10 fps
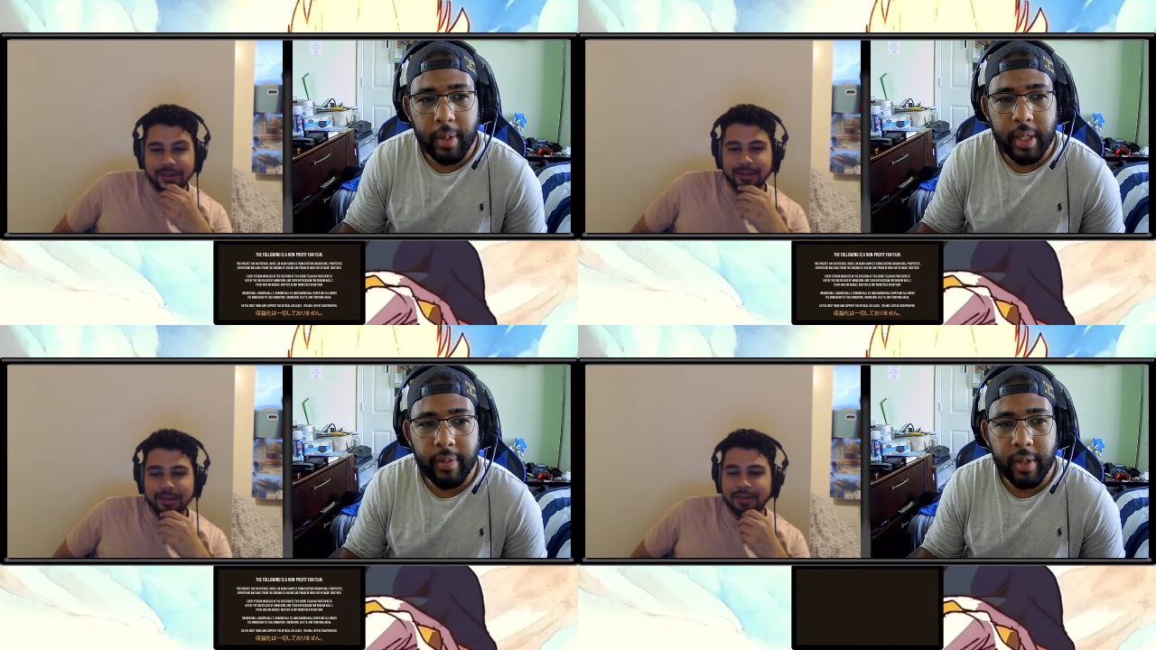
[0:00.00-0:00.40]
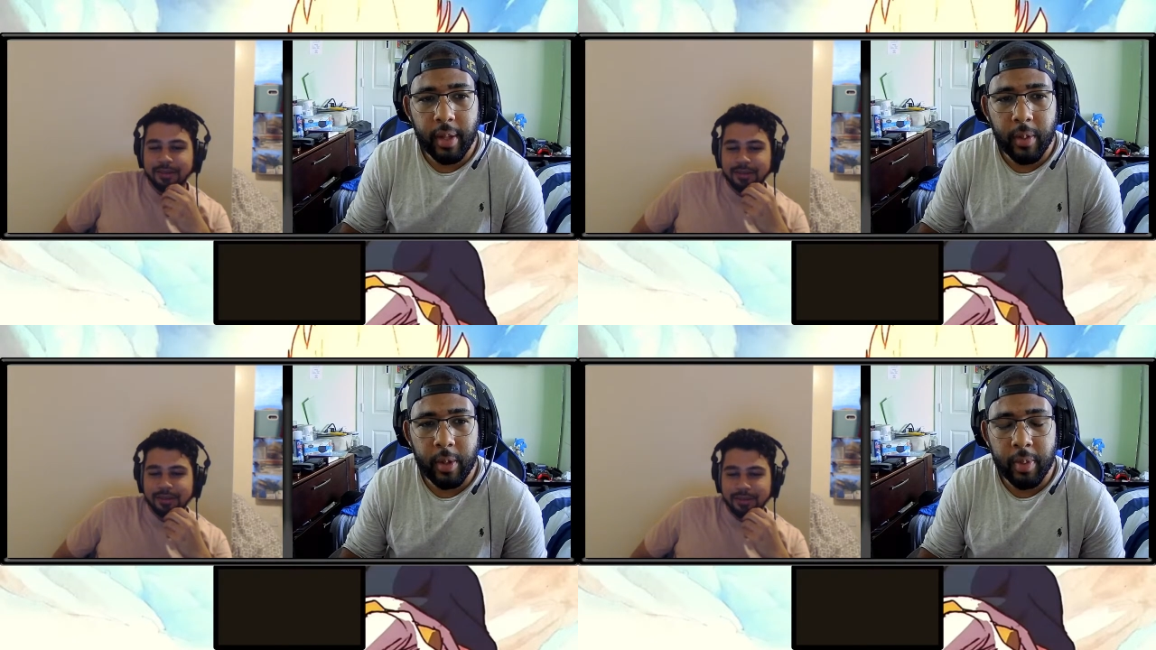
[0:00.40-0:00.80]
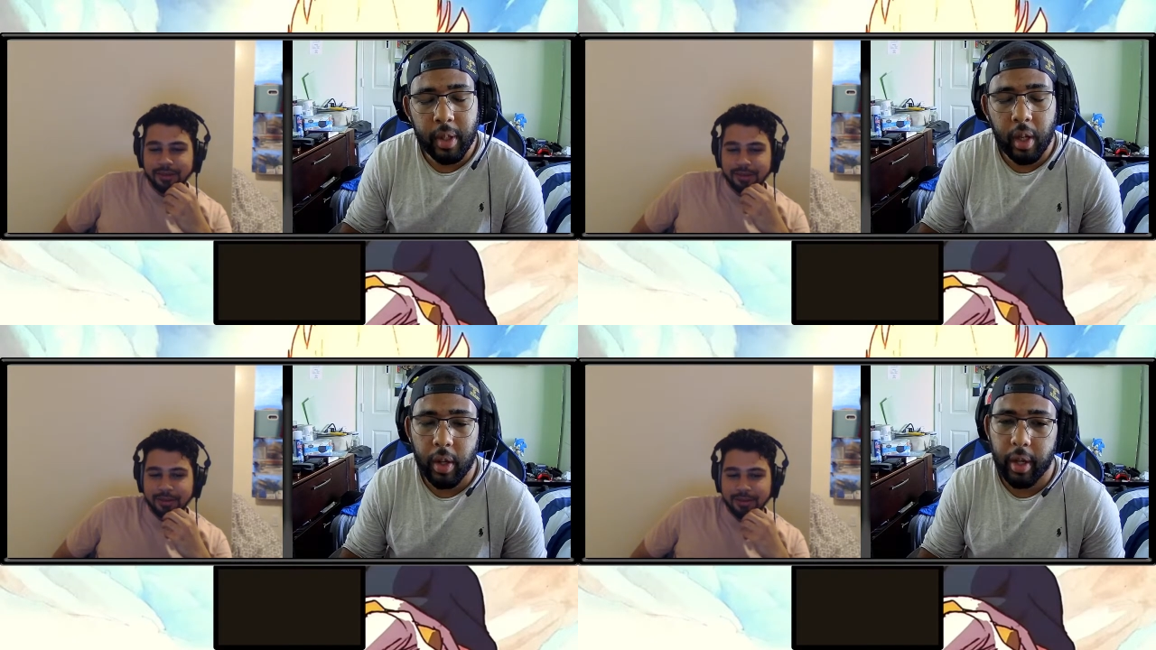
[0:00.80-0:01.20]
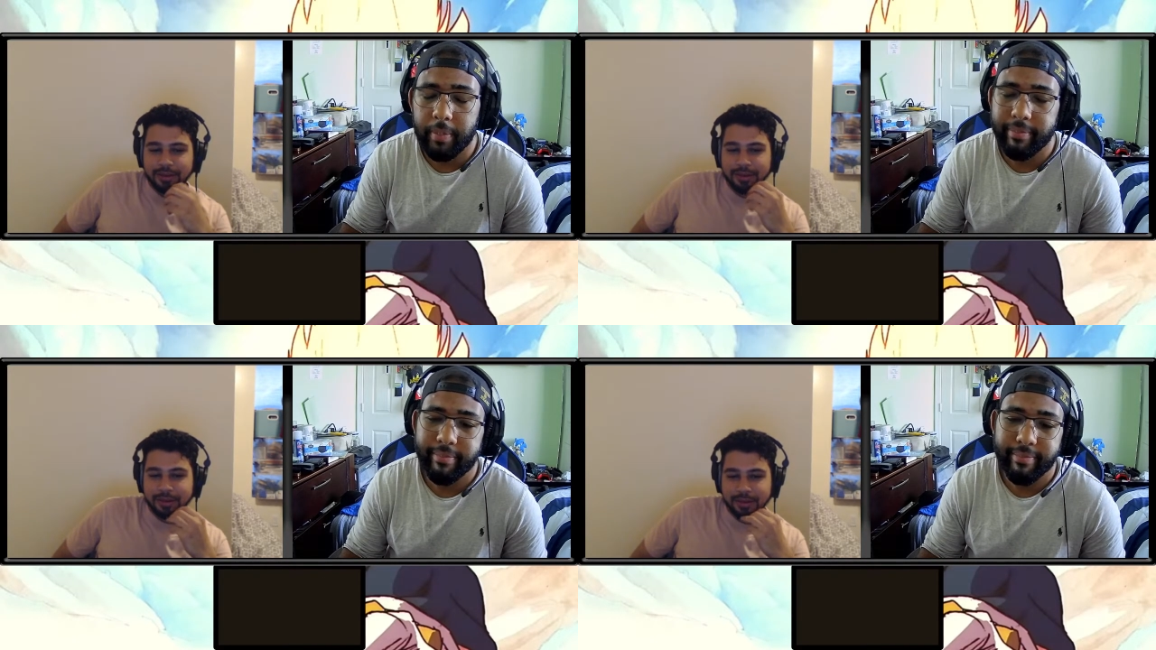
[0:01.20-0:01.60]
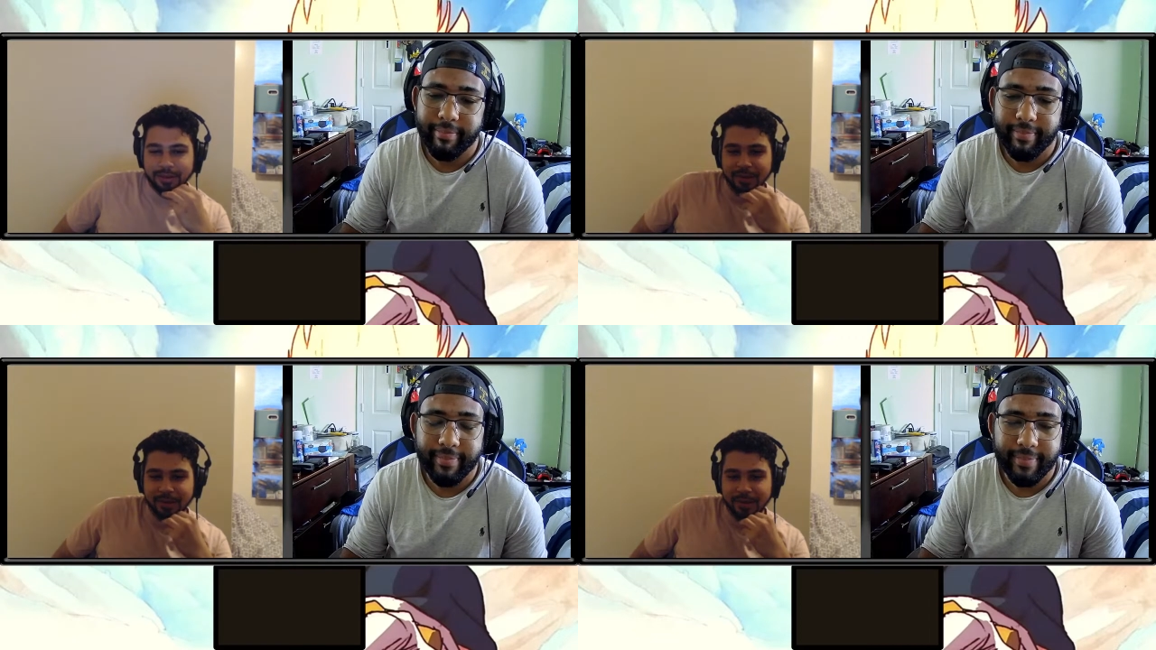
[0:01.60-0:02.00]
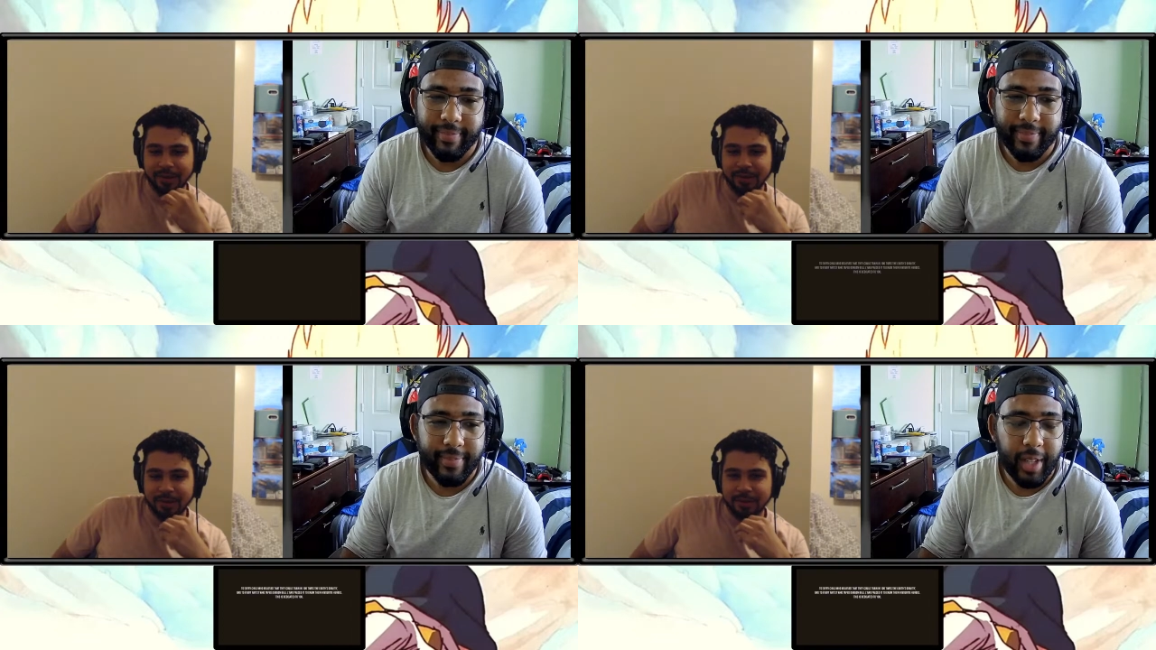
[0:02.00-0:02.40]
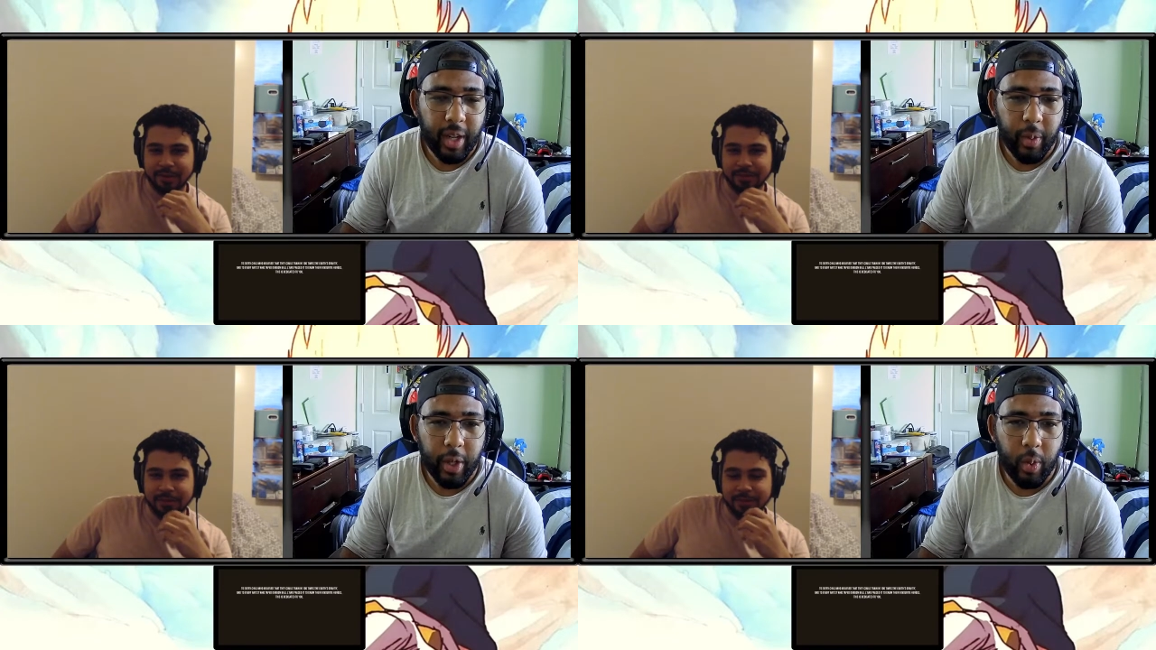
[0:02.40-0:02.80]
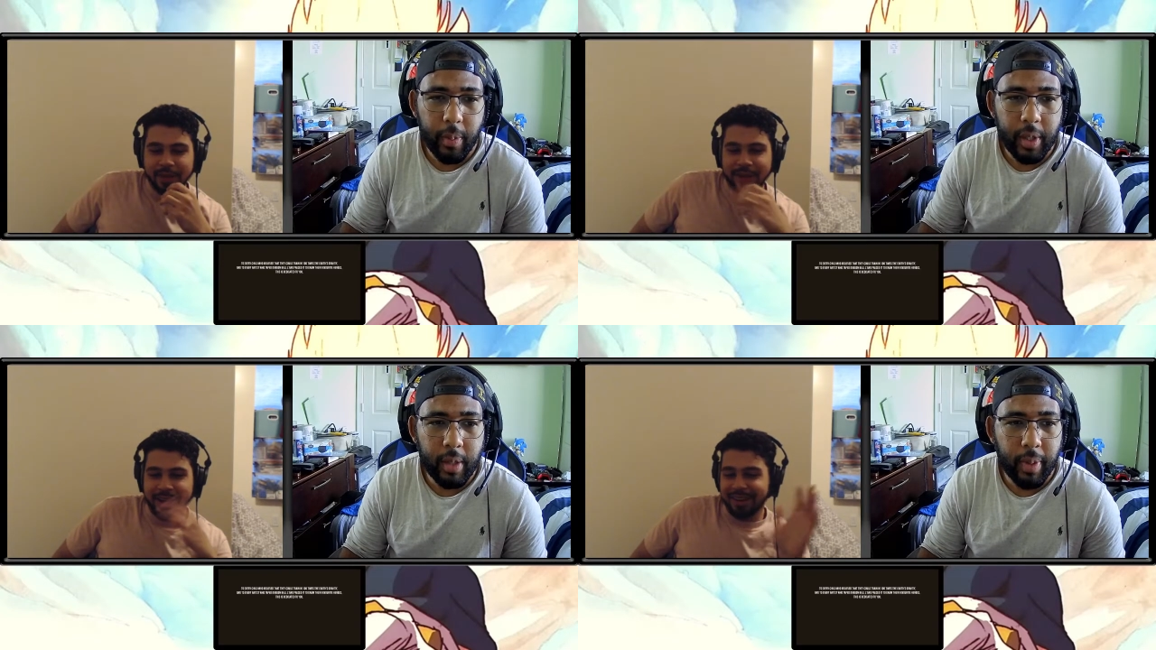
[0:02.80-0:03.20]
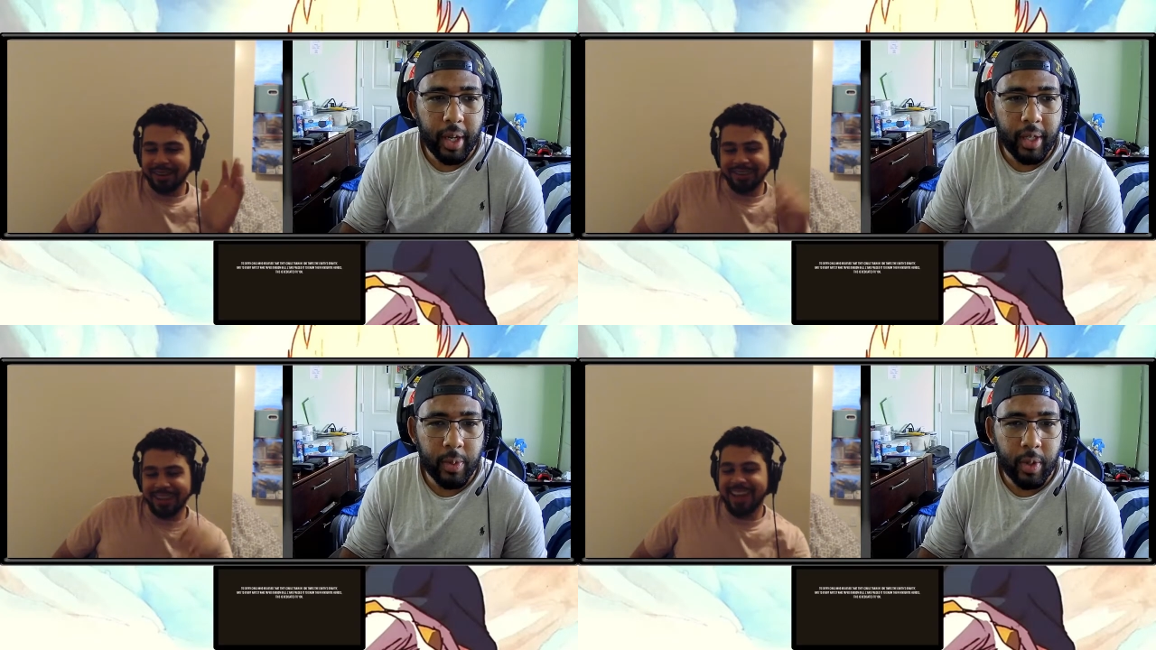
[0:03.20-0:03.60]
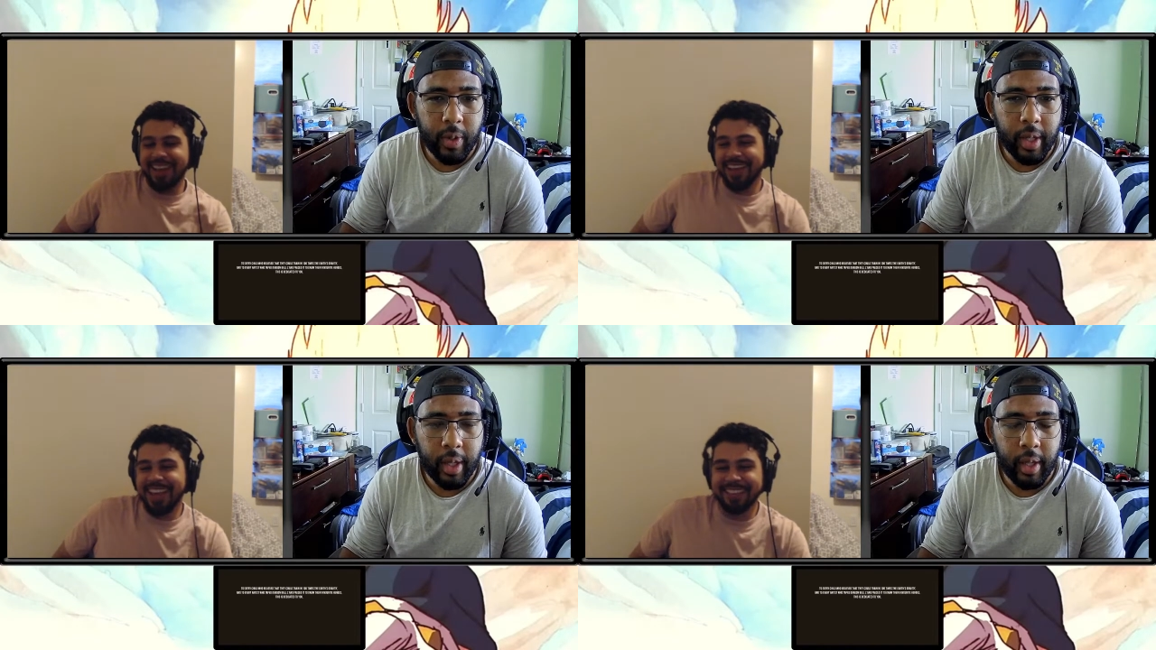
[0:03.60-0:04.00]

Speaker 1: Everything was built. Okay. Wait, you want me to pause? Is